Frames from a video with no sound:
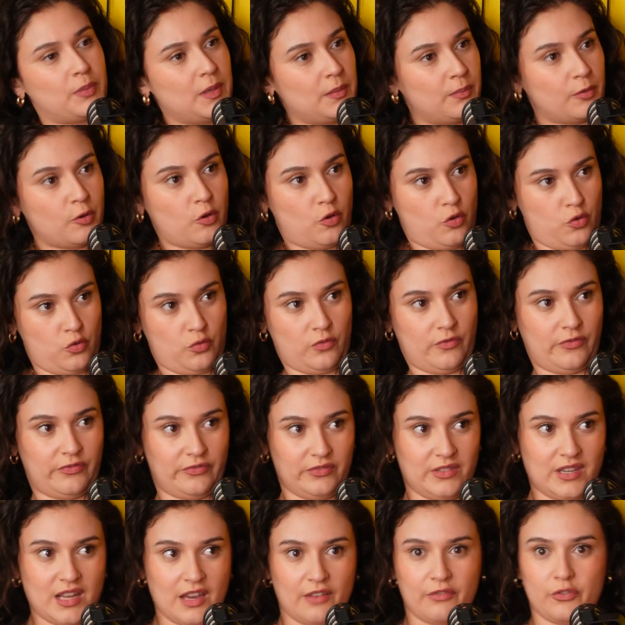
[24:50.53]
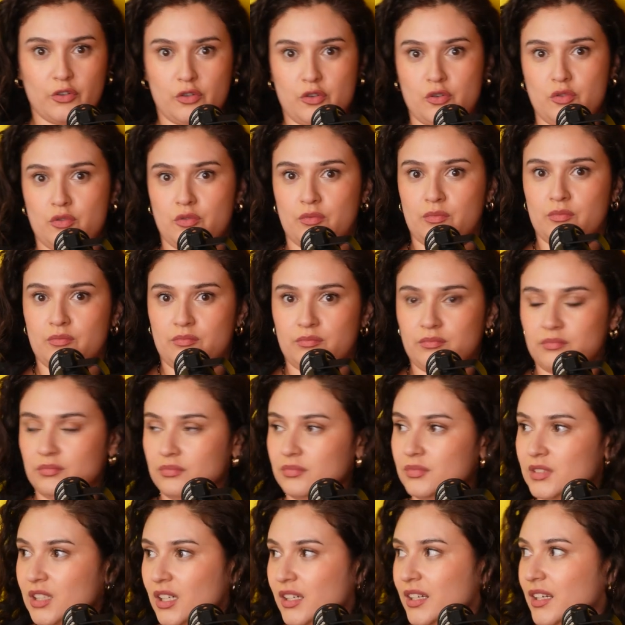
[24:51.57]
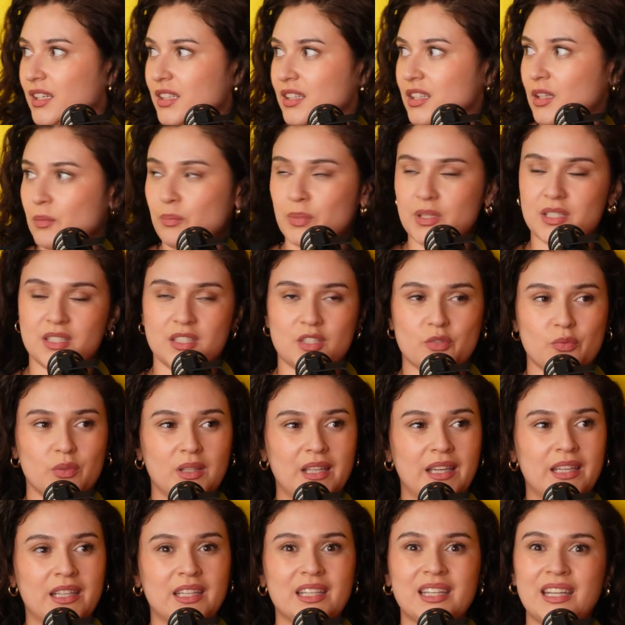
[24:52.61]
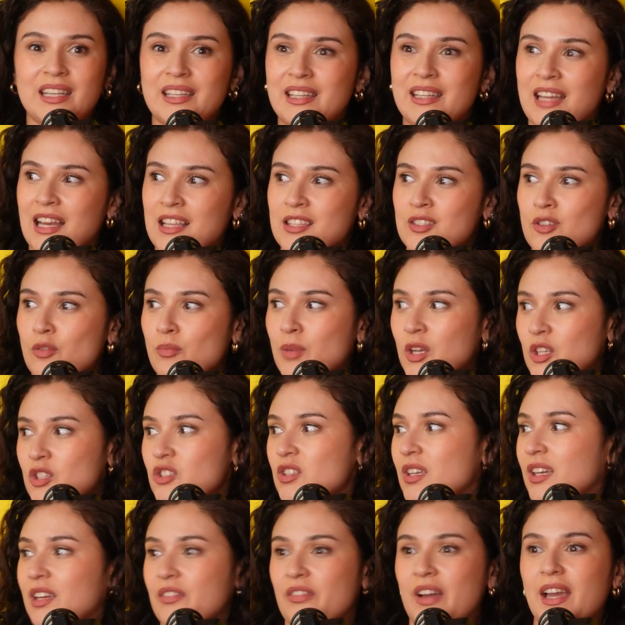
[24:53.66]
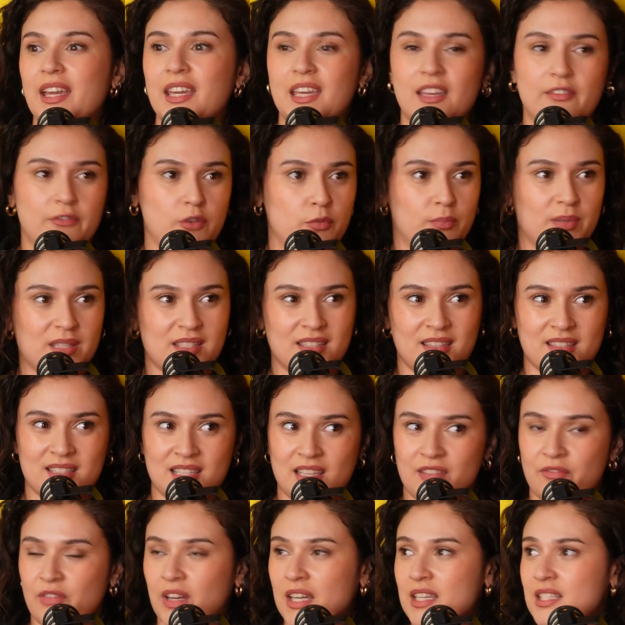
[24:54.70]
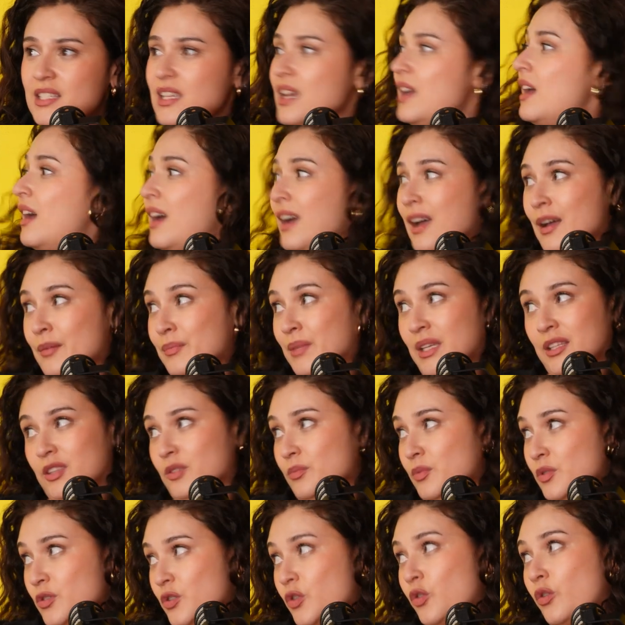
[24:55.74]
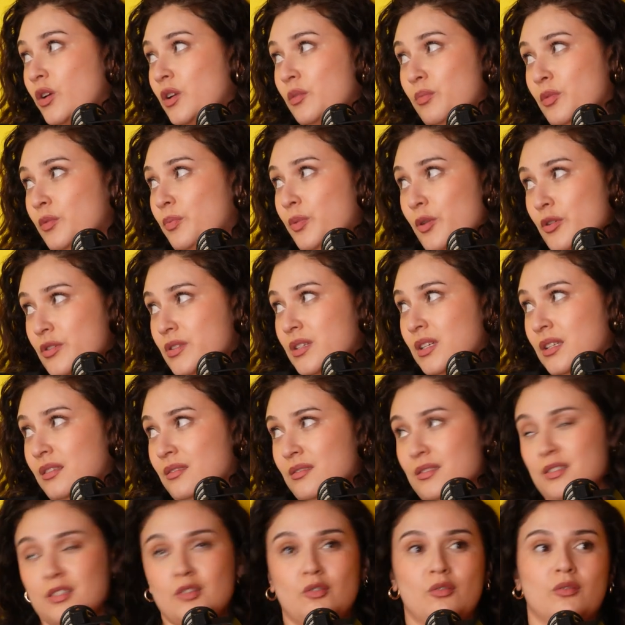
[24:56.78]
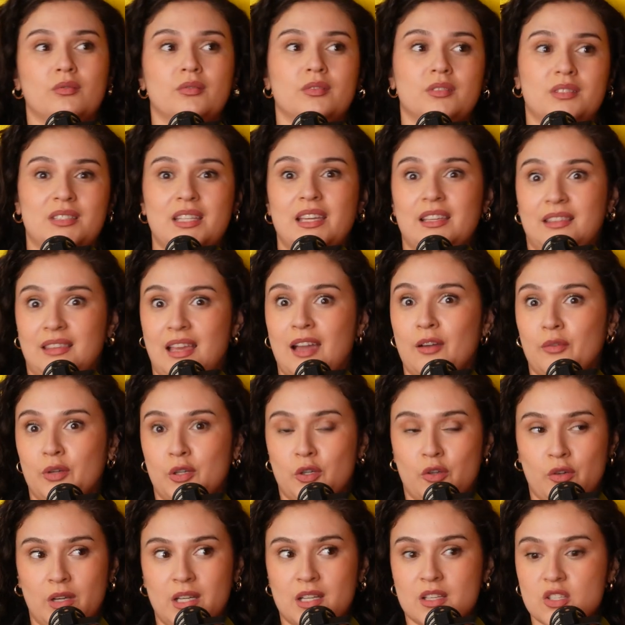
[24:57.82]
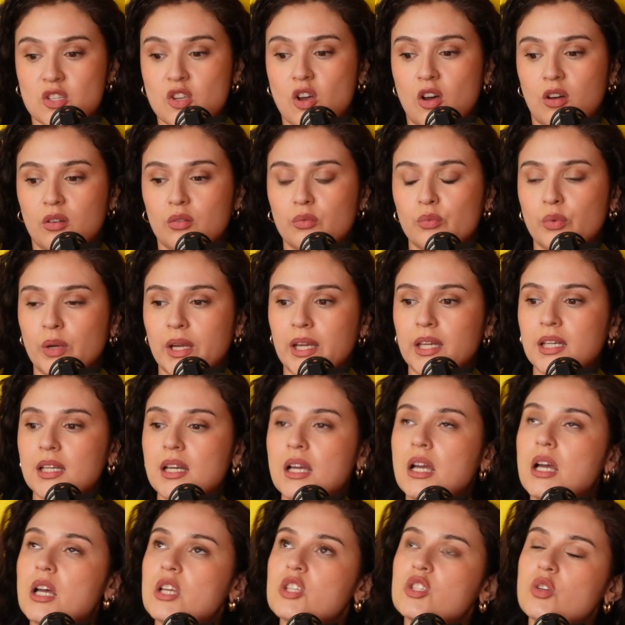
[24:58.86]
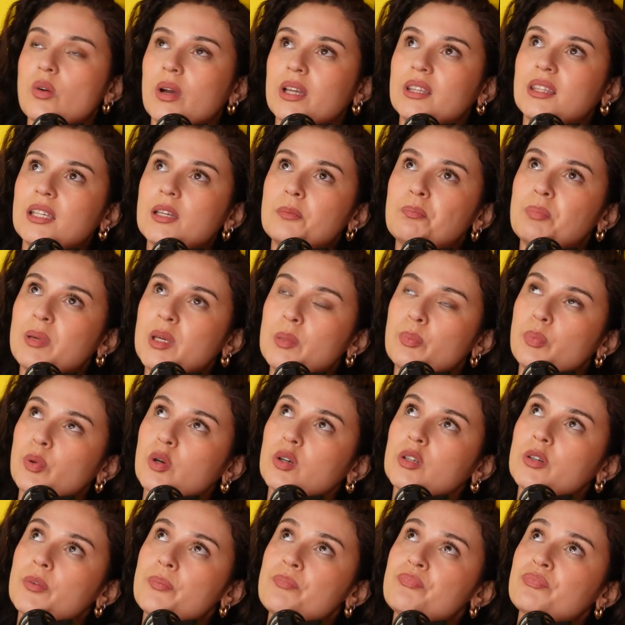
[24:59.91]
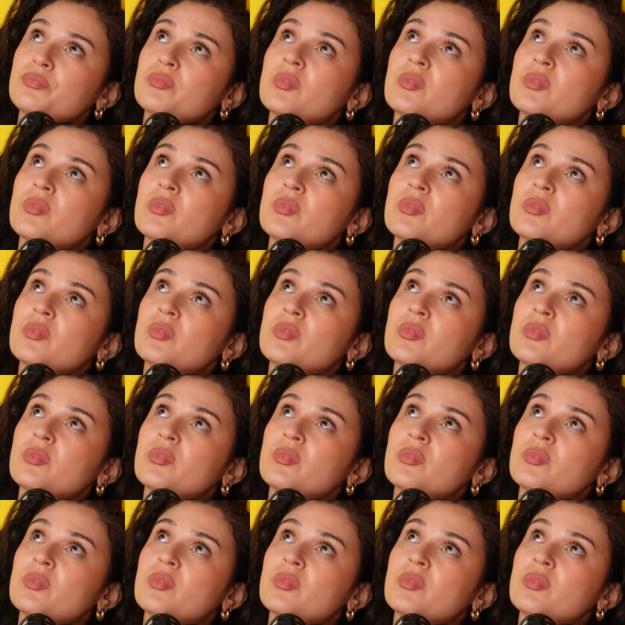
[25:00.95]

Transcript: people who've never done anything business related, not so much. Like if I gave you business advice, I'm not the most credible person. So take that with a grain of salt, right? So I think people